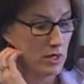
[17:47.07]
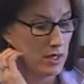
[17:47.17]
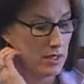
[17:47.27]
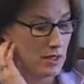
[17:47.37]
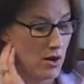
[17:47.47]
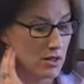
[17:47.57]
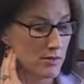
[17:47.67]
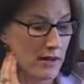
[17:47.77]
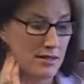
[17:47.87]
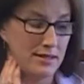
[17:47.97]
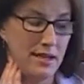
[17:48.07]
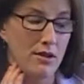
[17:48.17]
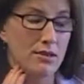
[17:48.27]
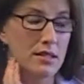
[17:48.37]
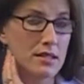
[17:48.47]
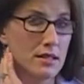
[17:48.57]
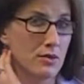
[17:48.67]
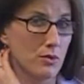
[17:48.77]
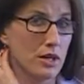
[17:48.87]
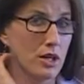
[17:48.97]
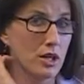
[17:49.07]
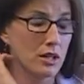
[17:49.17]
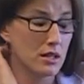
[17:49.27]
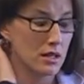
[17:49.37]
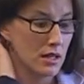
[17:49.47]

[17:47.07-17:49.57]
It talked about soundness and rigor,